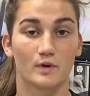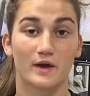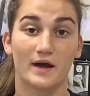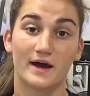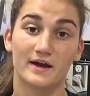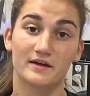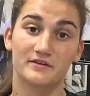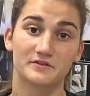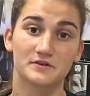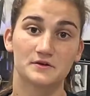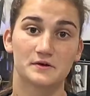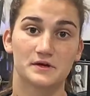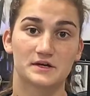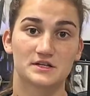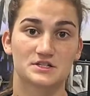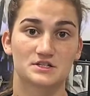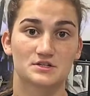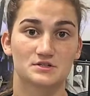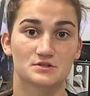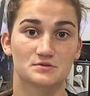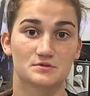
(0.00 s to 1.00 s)
We had a few
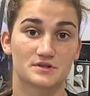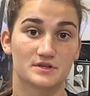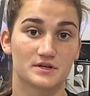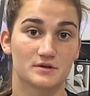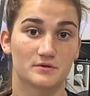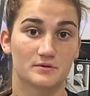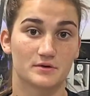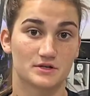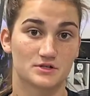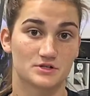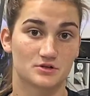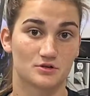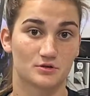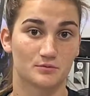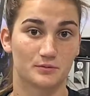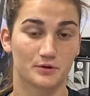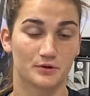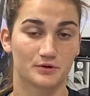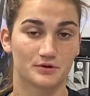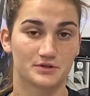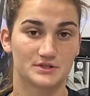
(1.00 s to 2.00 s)
issues with the original
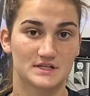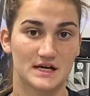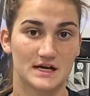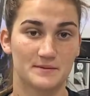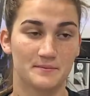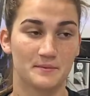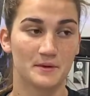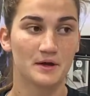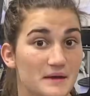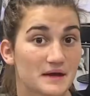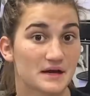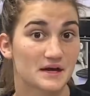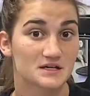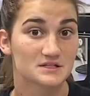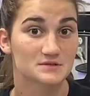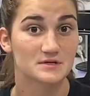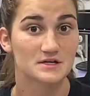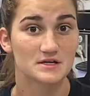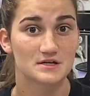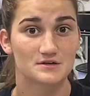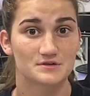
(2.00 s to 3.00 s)
prototype. Because
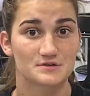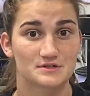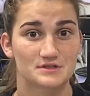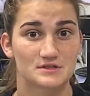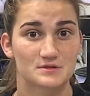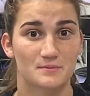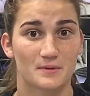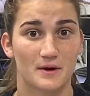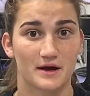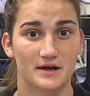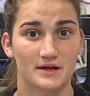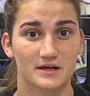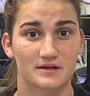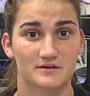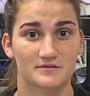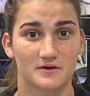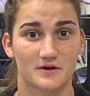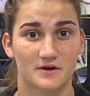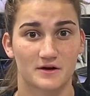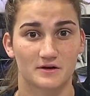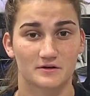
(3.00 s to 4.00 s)
we used the body
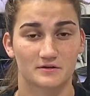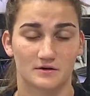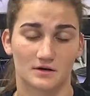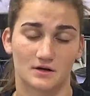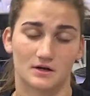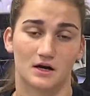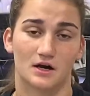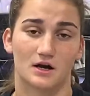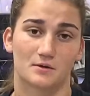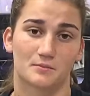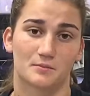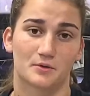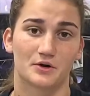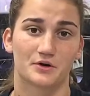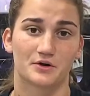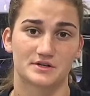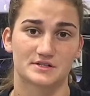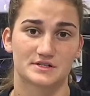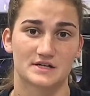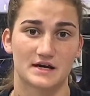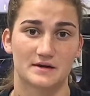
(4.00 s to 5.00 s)
of our
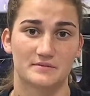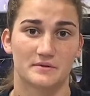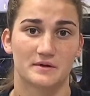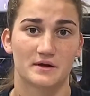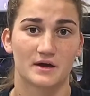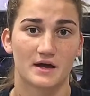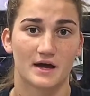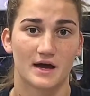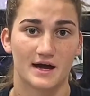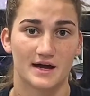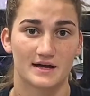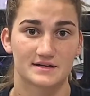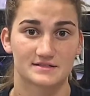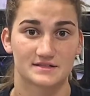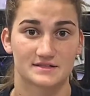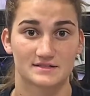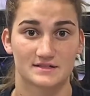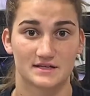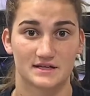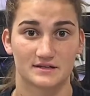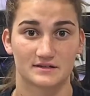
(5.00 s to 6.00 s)
prototype as a
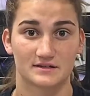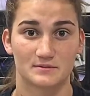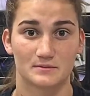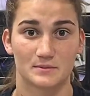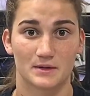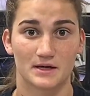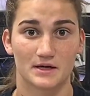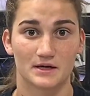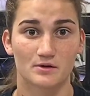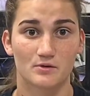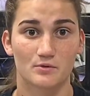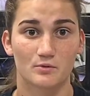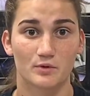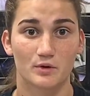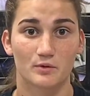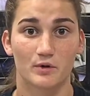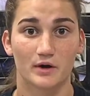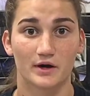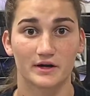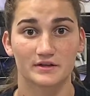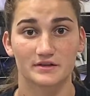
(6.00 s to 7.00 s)
Stanley mug, we
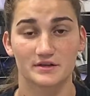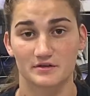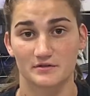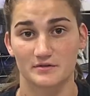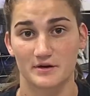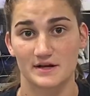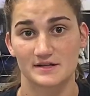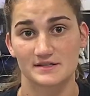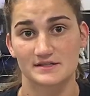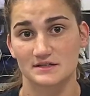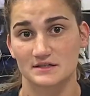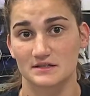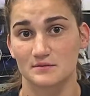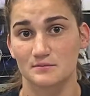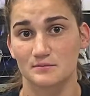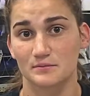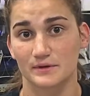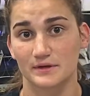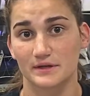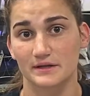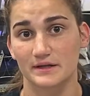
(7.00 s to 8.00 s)
wanted the threads to
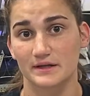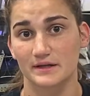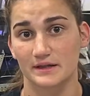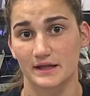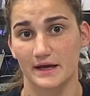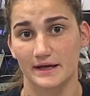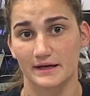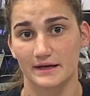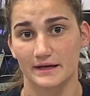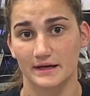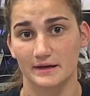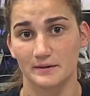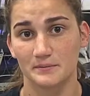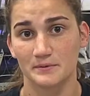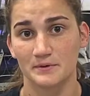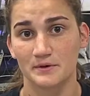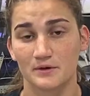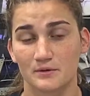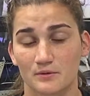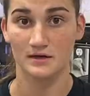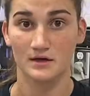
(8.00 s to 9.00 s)
completely line up,
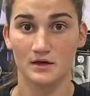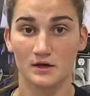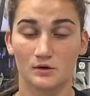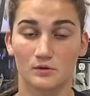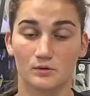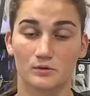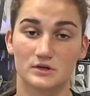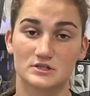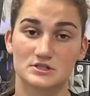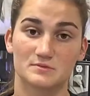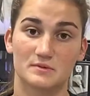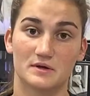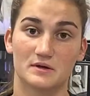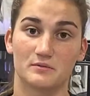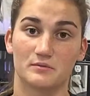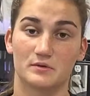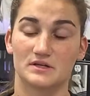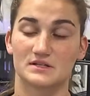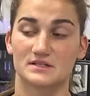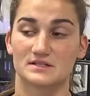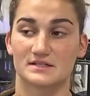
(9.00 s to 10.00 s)
which
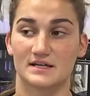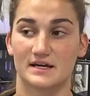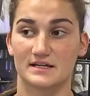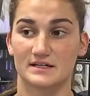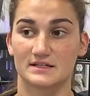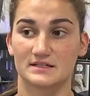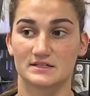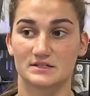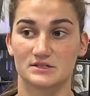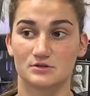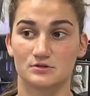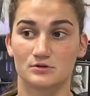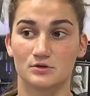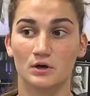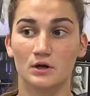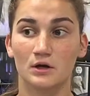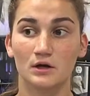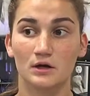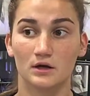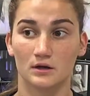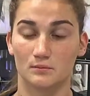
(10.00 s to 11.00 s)
meant we decided to
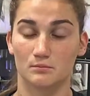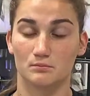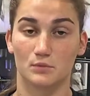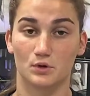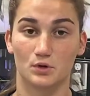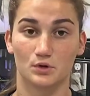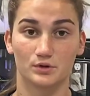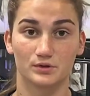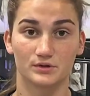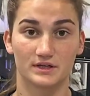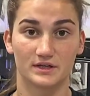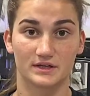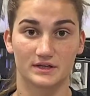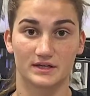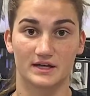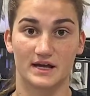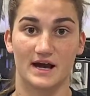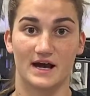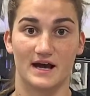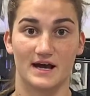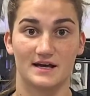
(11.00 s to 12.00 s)
mold
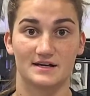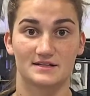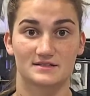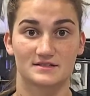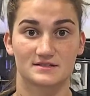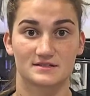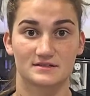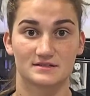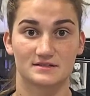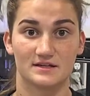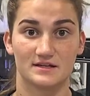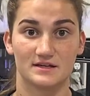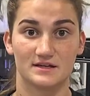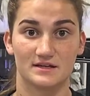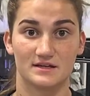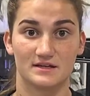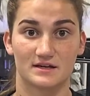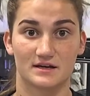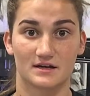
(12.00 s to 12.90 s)
and cast the